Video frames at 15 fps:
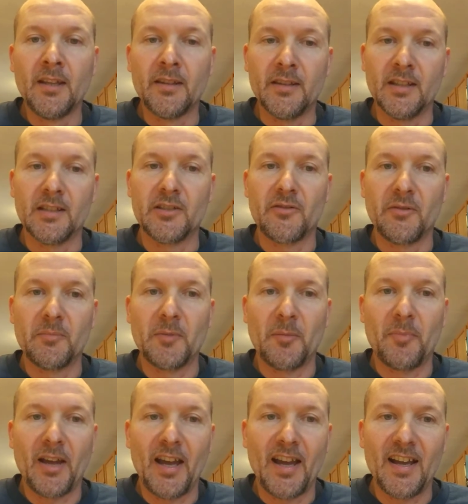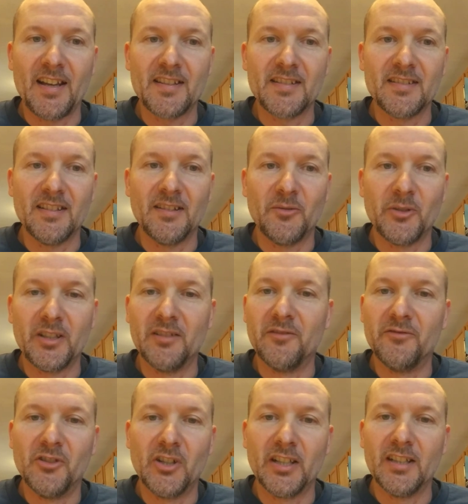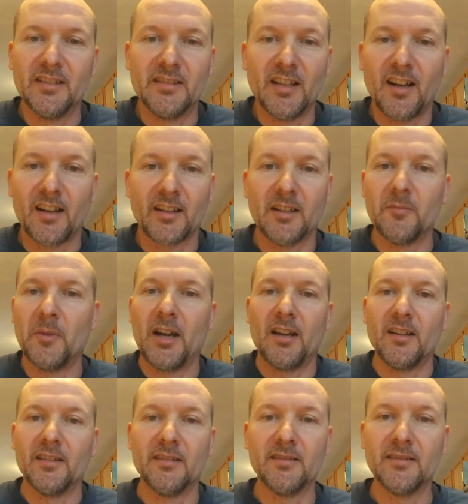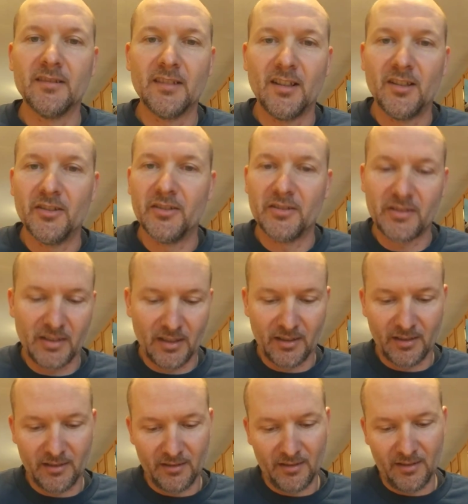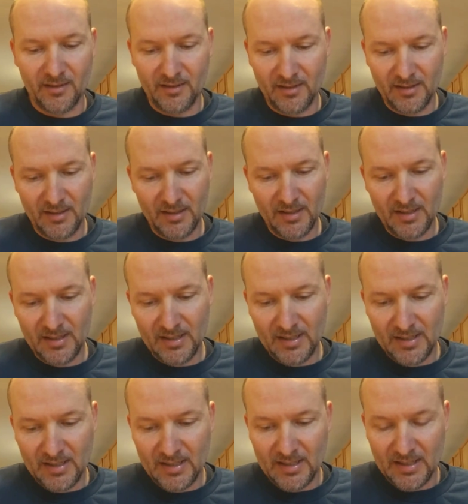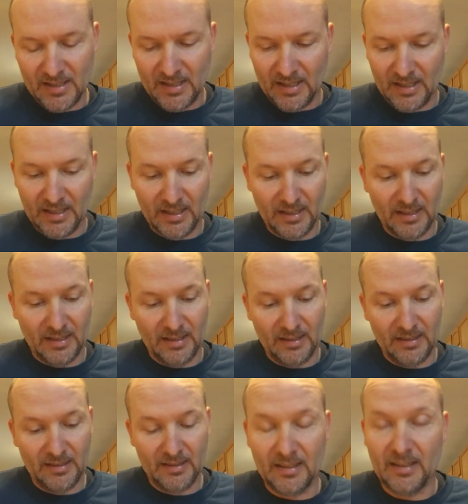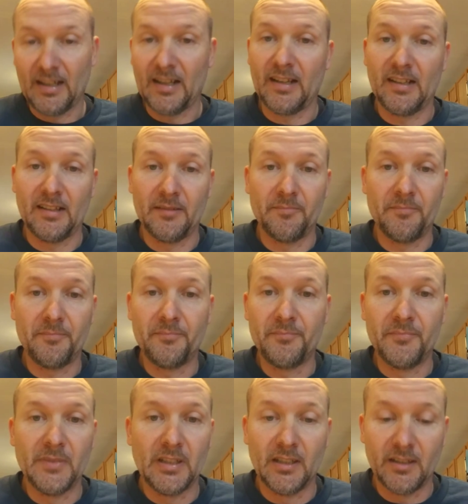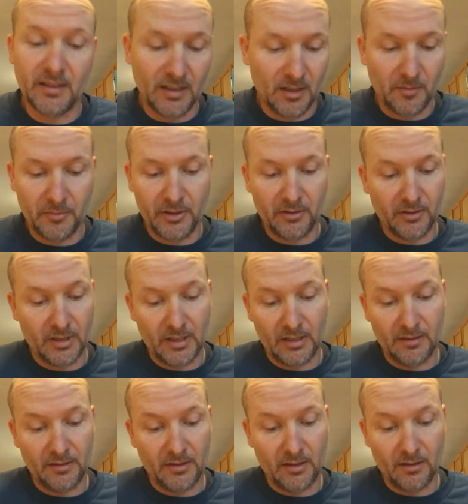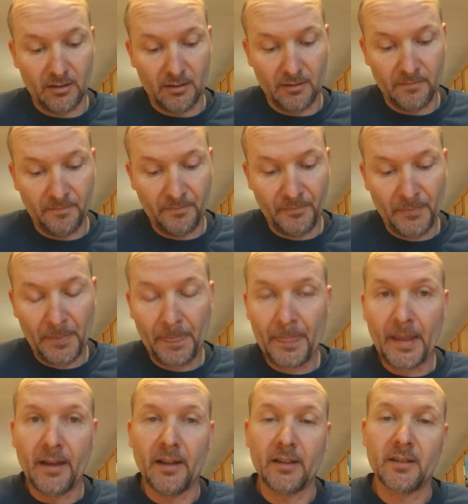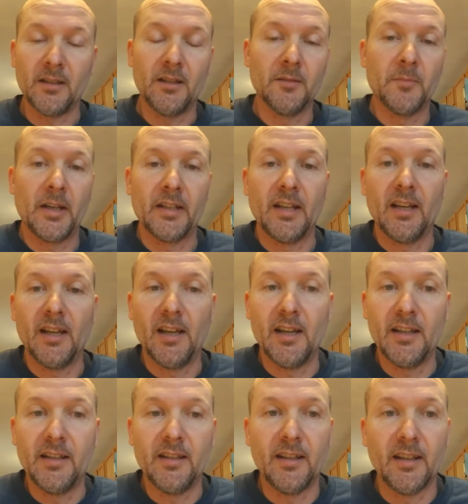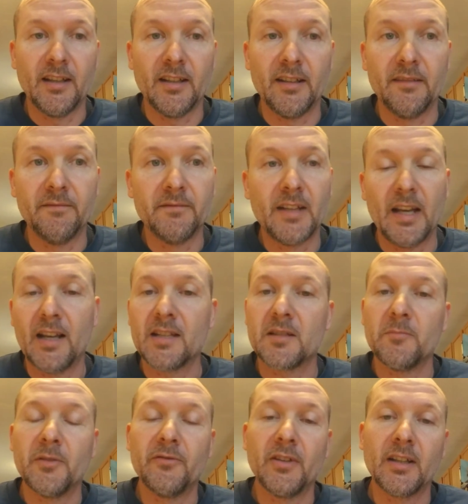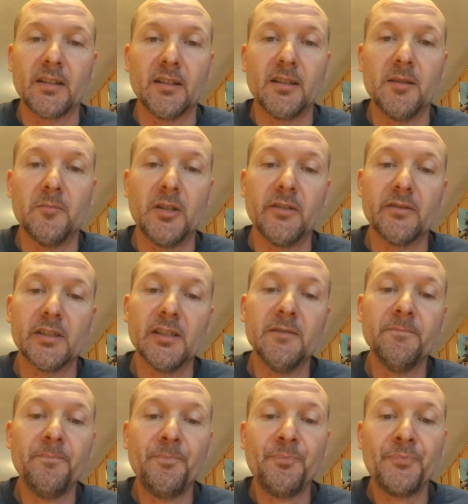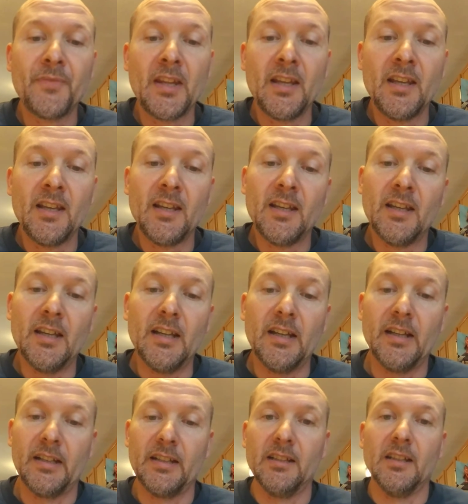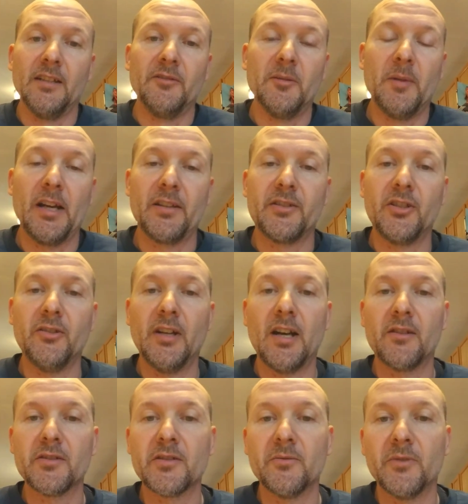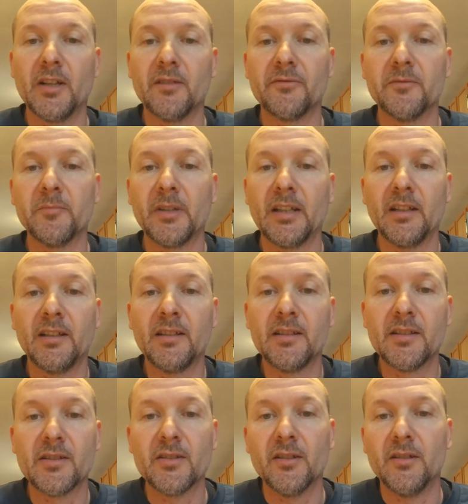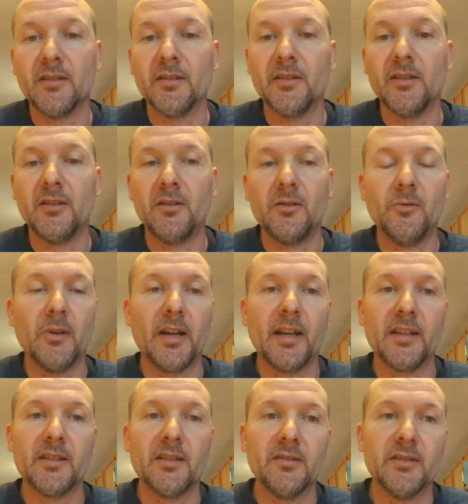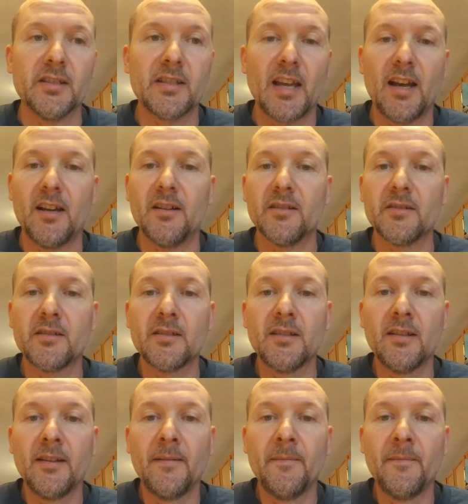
things from the past that we'd avoided talking about all those years. And I needed help doing it. So I called my dad and asked him if I could come over. And he lived about 2 hours away from me. So the whole way to his house,